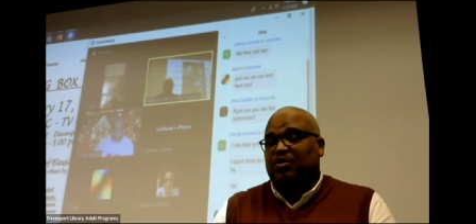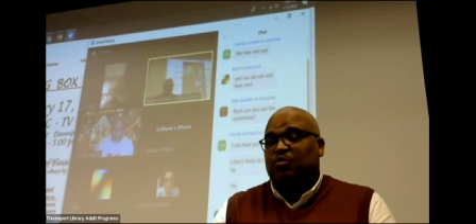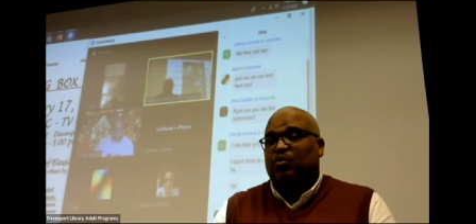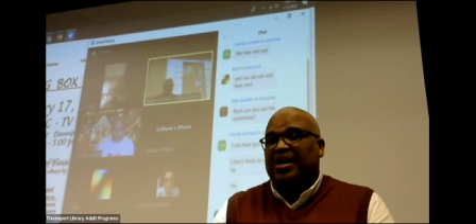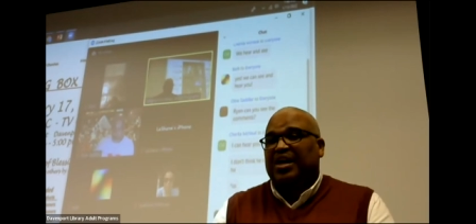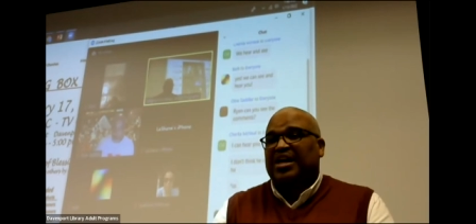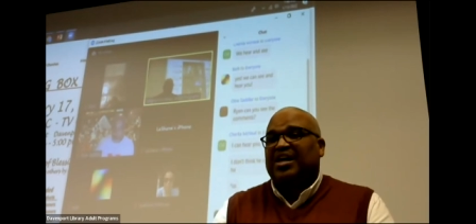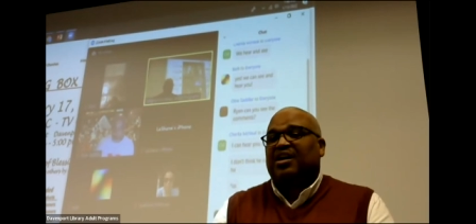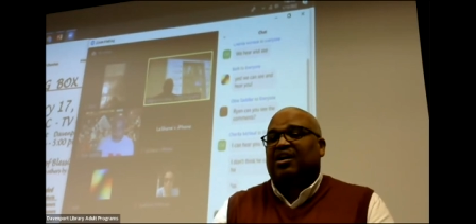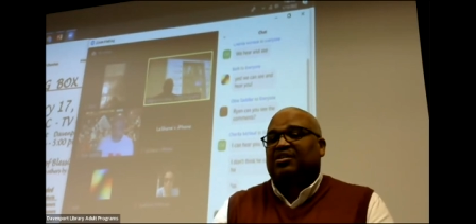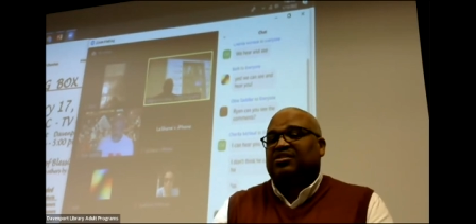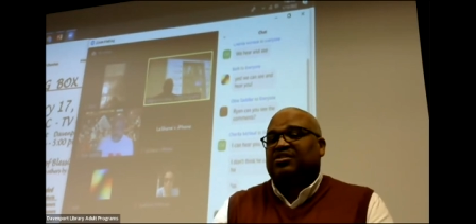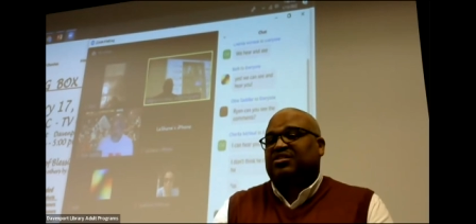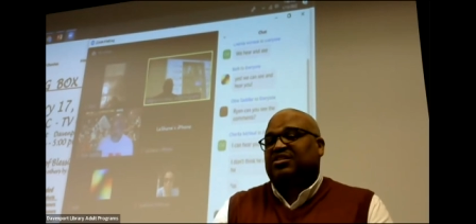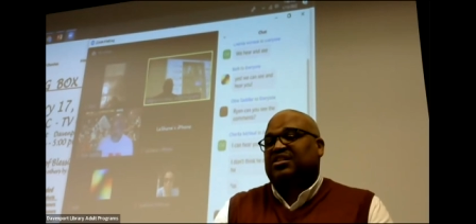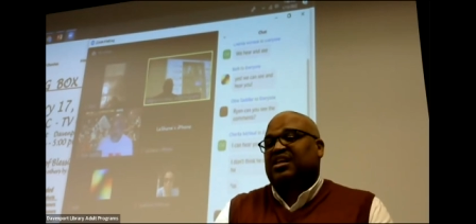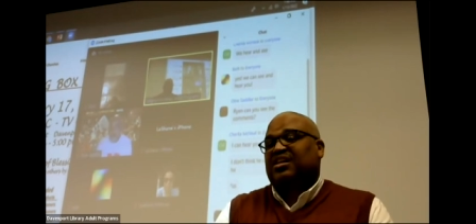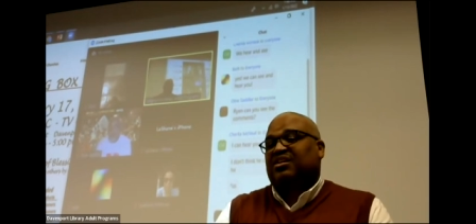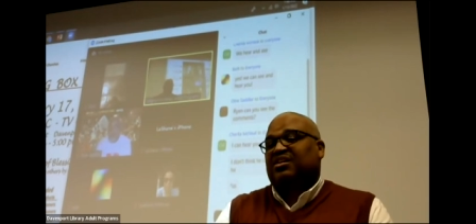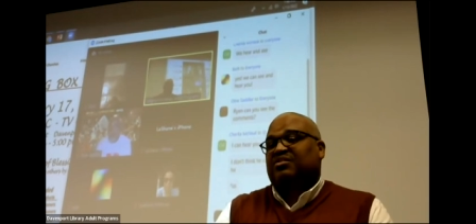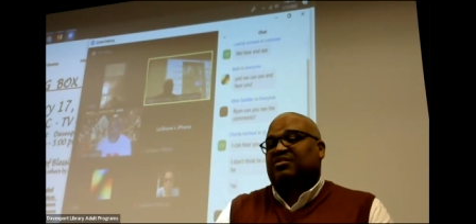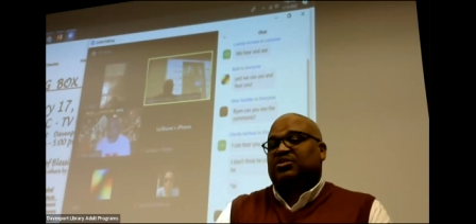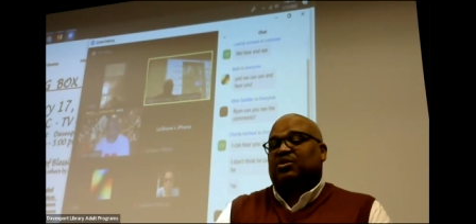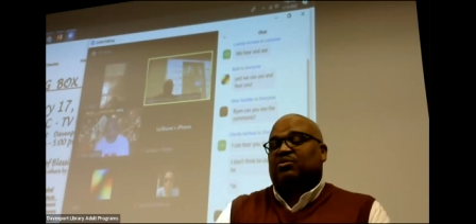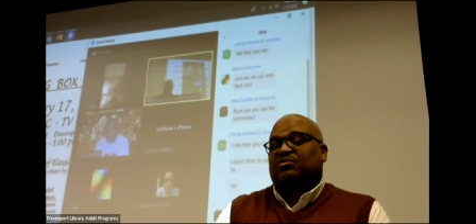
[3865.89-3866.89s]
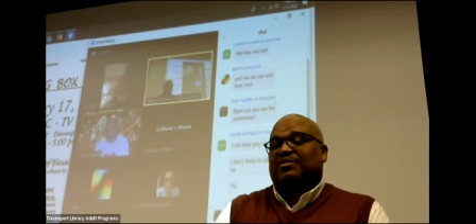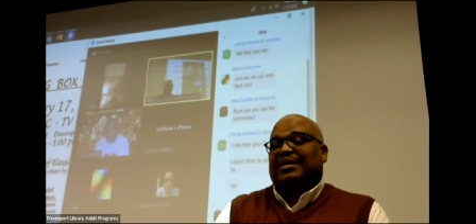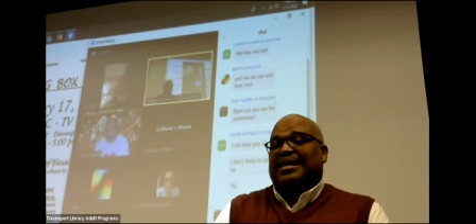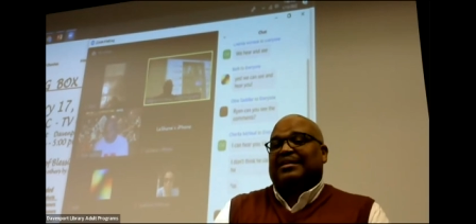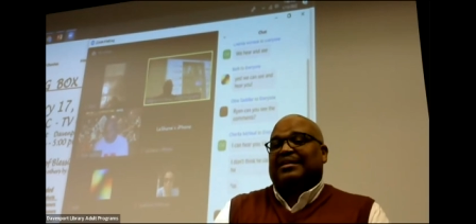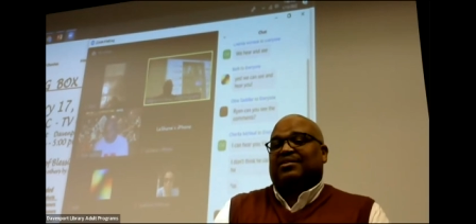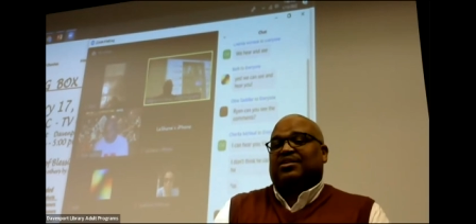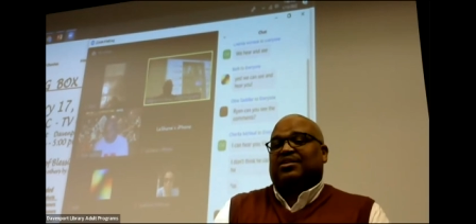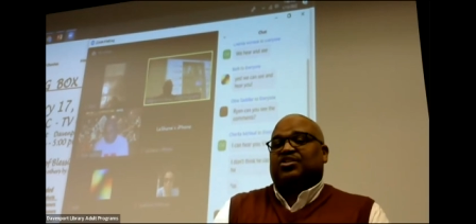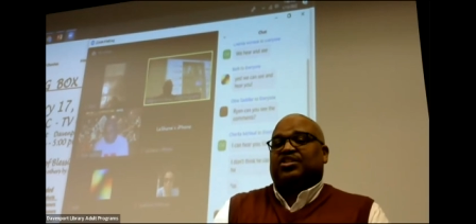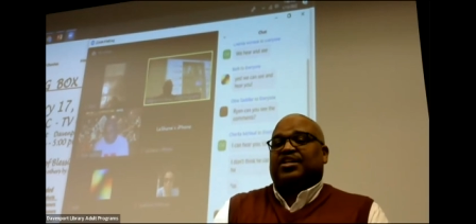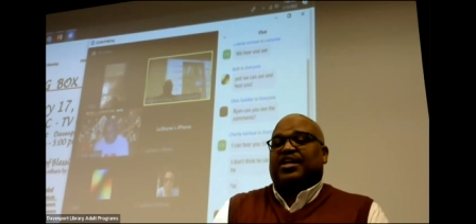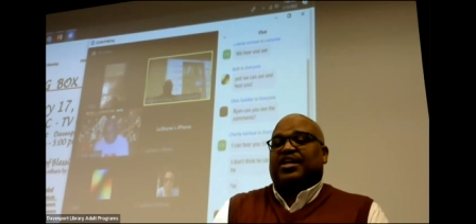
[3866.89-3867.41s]
but we ourselves don't
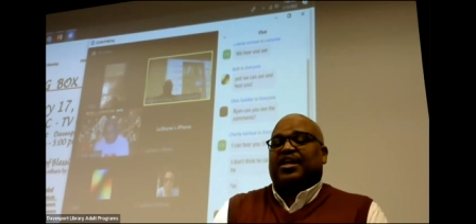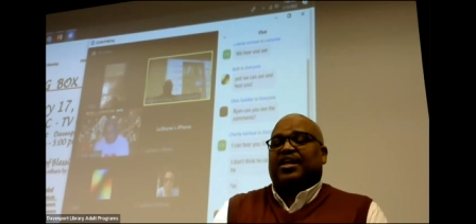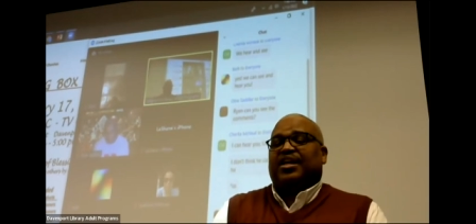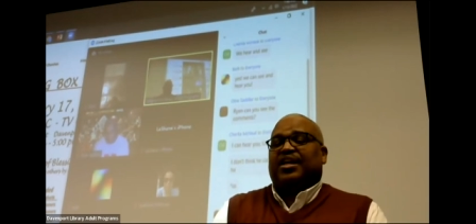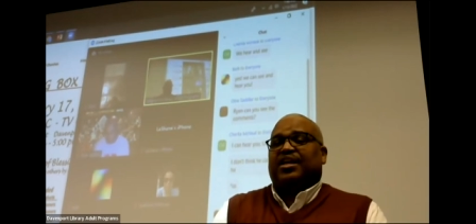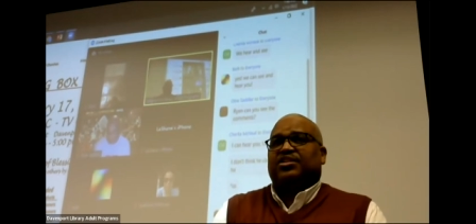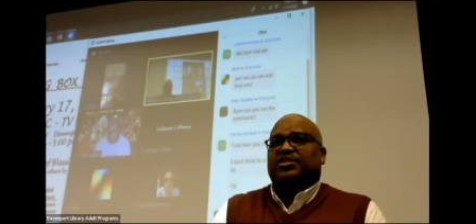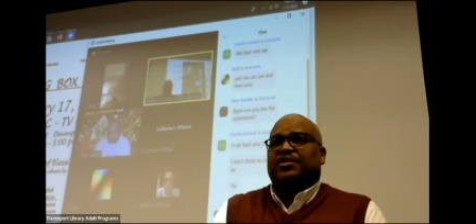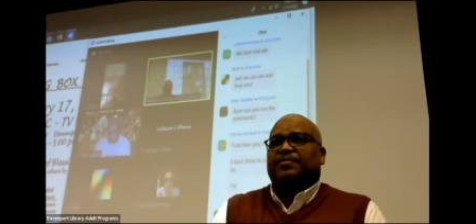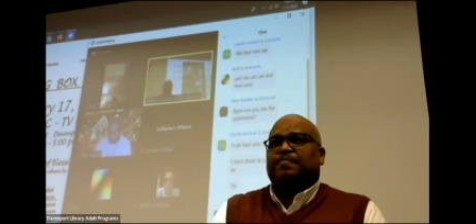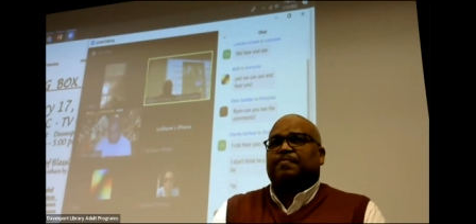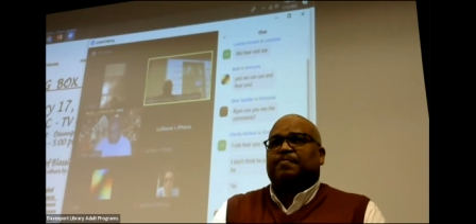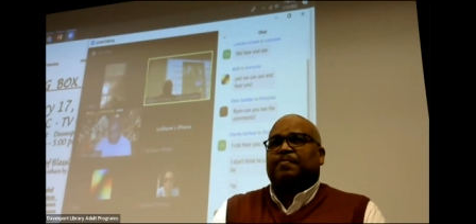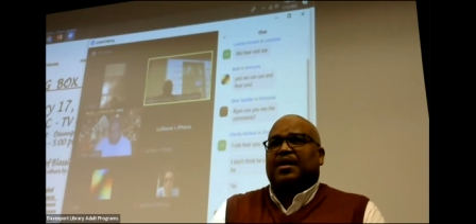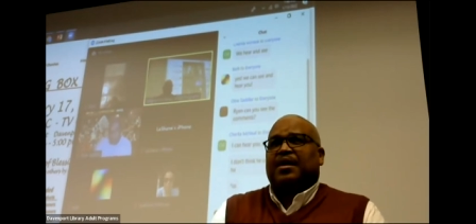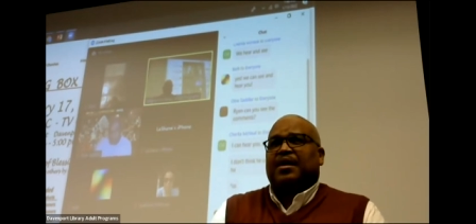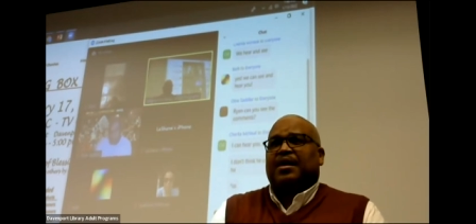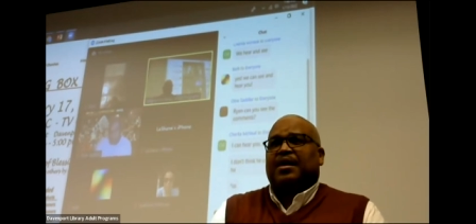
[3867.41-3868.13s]
like to change.